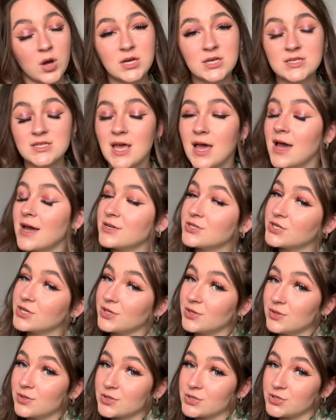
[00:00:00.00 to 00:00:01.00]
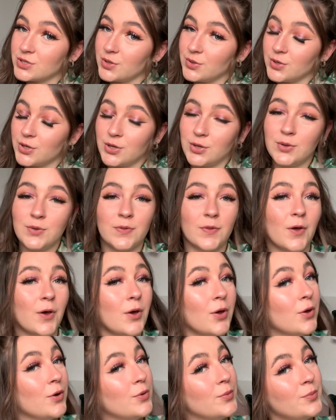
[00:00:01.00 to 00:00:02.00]
Why does that actually look so cute
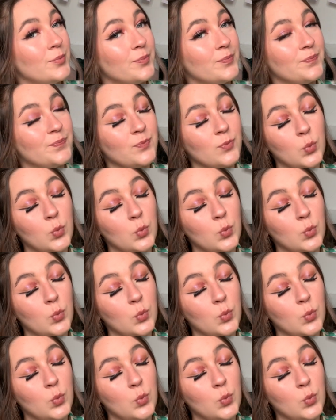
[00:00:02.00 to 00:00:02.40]
though?